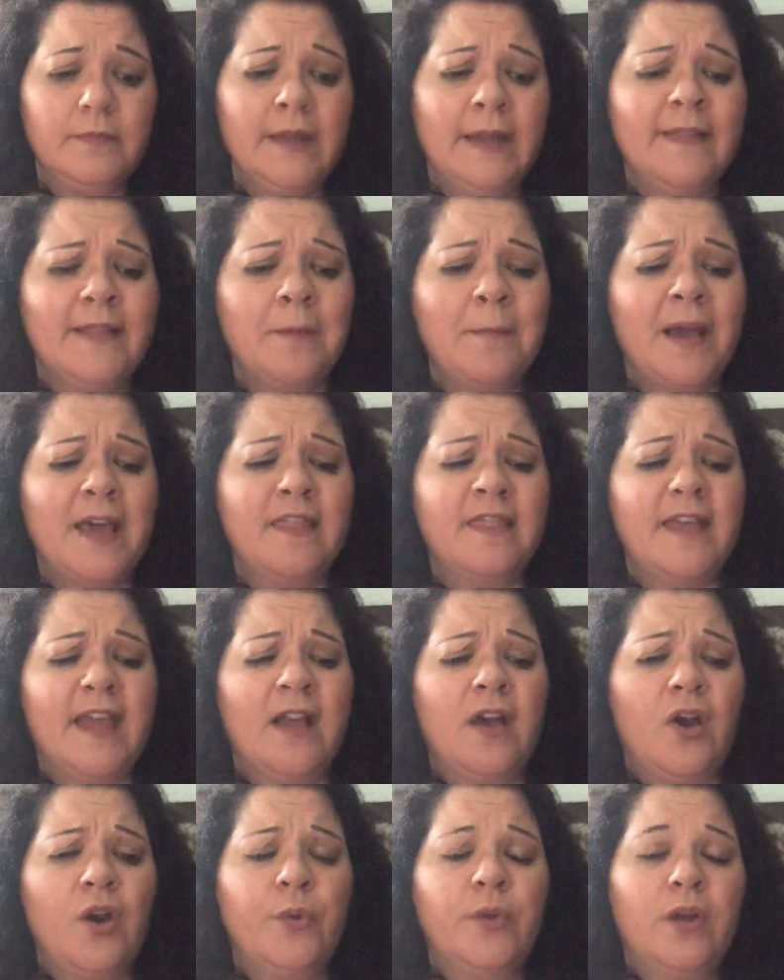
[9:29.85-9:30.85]
and they might
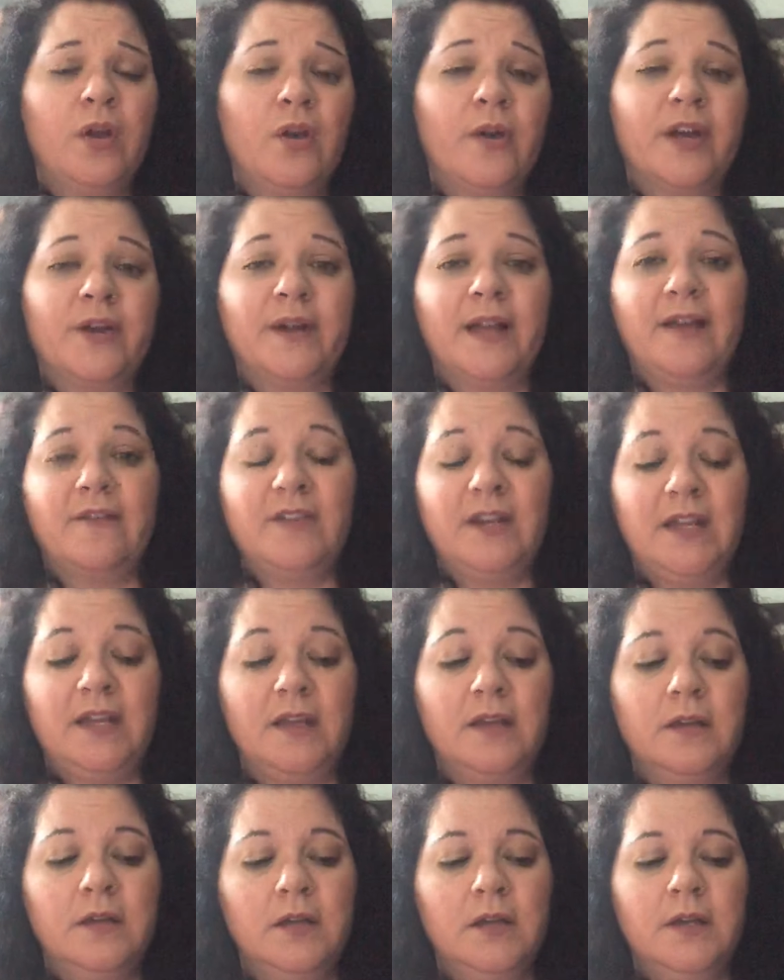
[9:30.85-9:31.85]
think, oh no, I don't have
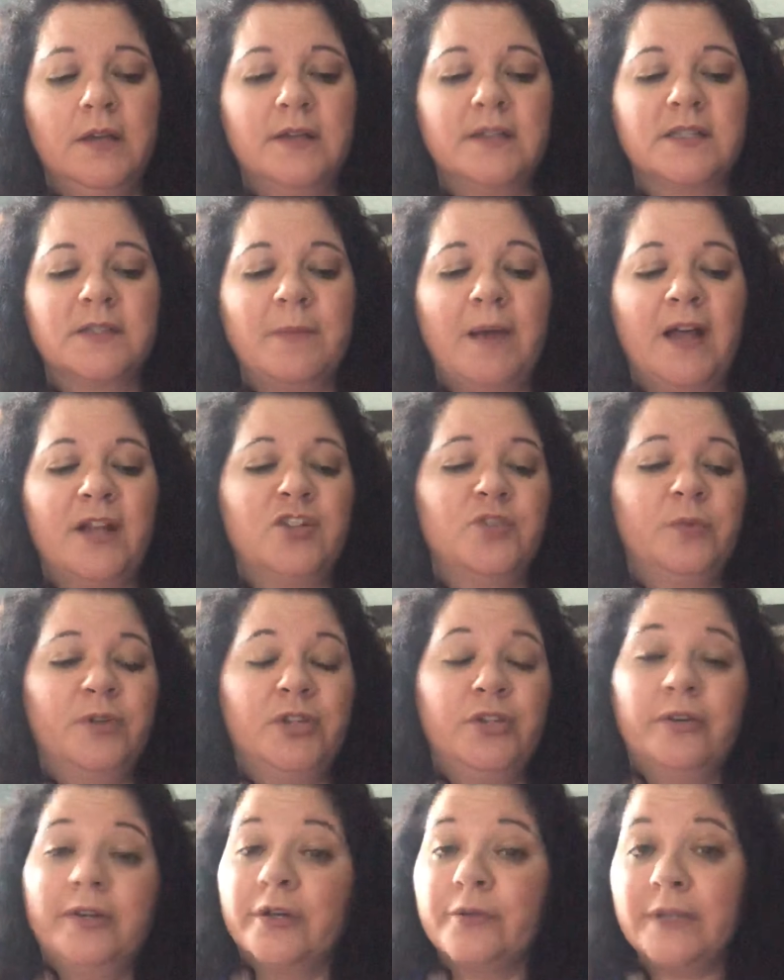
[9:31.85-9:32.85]
any smudge. Well,
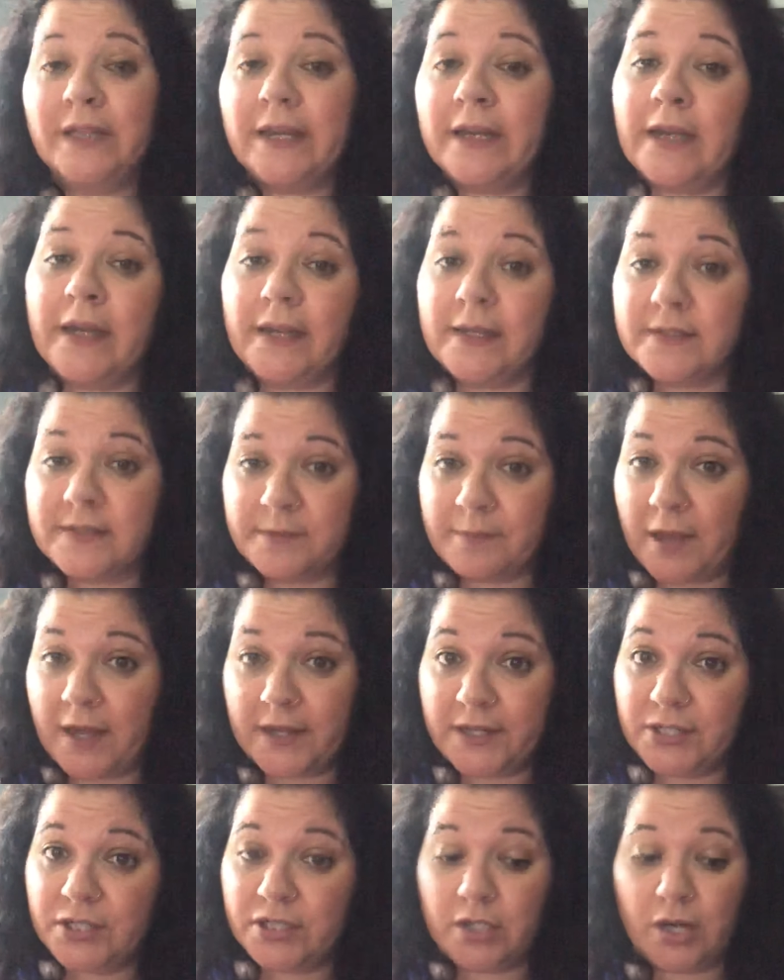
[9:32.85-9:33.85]
you don't need any
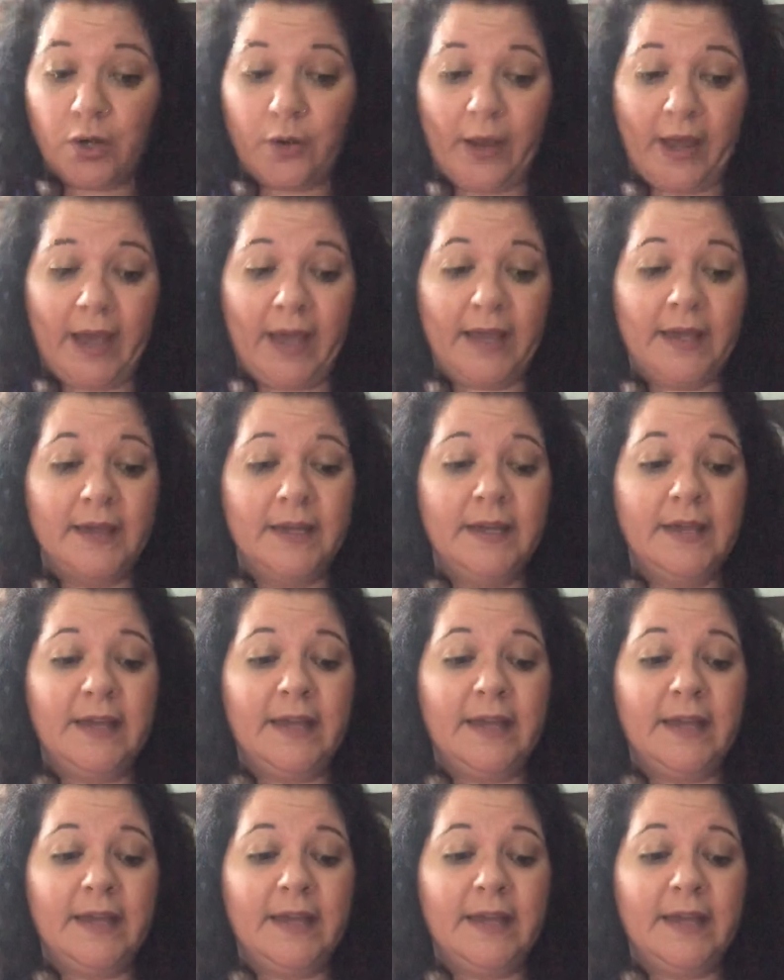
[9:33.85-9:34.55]
smudge, okay?